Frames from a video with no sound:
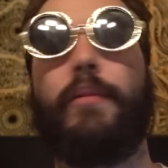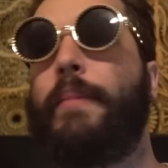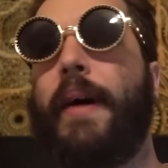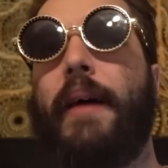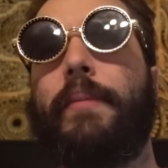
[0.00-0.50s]
be
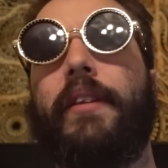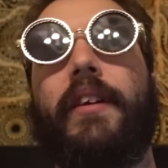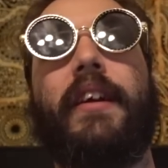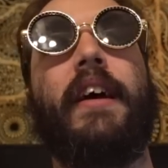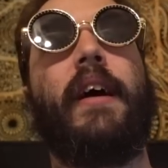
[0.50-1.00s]

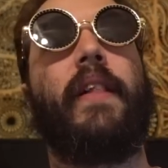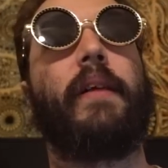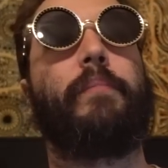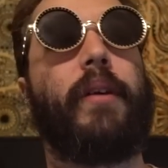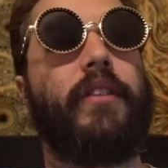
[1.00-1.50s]
popular.
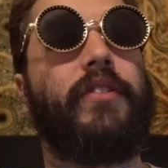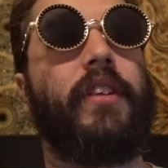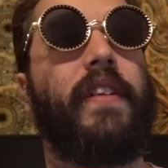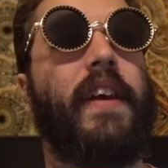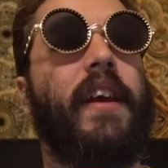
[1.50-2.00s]
Like,
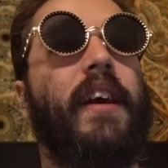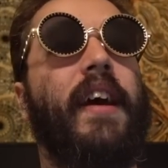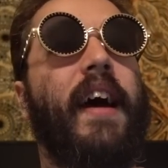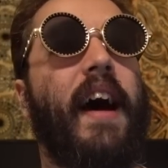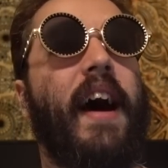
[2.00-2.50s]
personally,
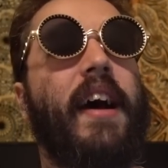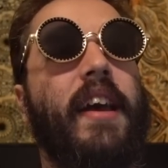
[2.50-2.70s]
I